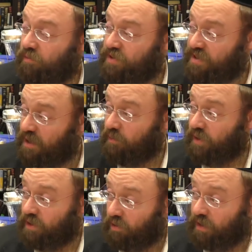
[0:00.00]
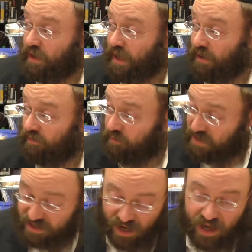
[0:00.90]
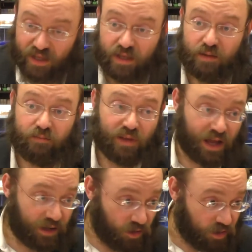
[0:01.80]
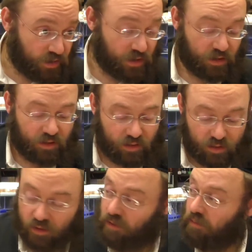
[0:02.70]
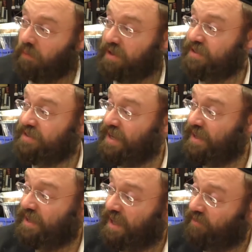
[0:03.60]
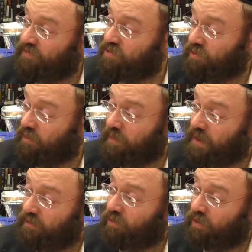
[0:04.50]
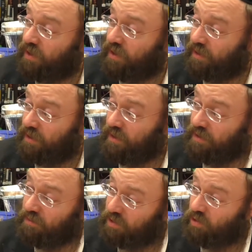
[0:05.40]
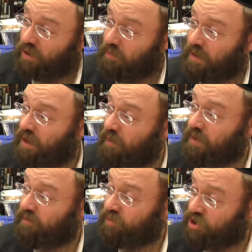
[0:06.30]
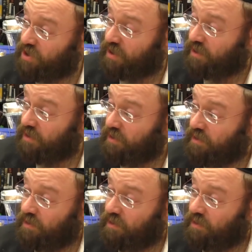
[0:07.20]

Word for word: we celebrate going out of Mitzrayim, the Haggadah, but the second half is all about talking, are talking about coming of Mashiach.